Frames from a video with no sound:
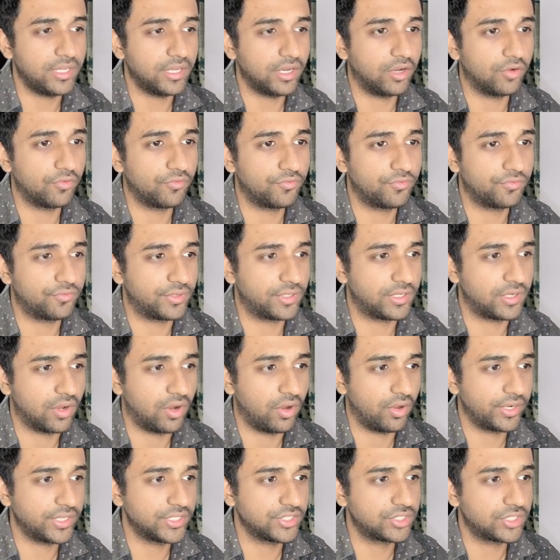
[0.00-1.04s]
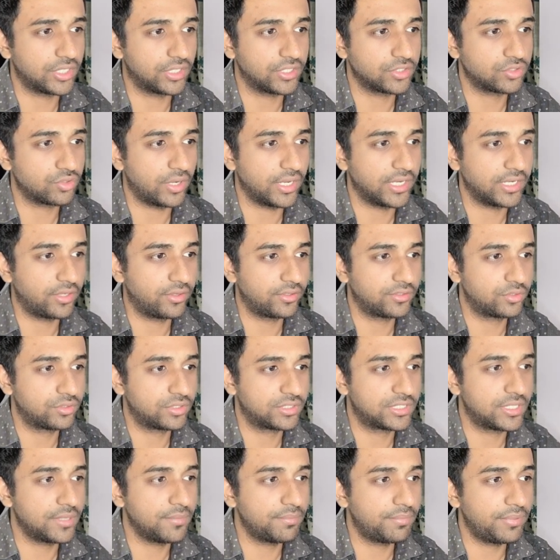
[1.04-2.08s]
of orange color. So I'll
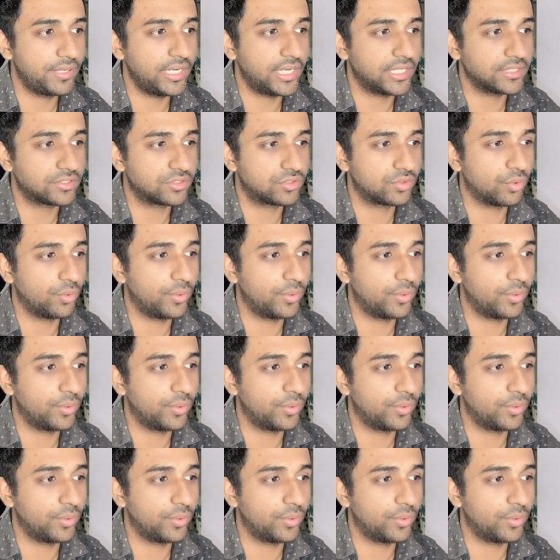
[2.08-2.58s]
simply just do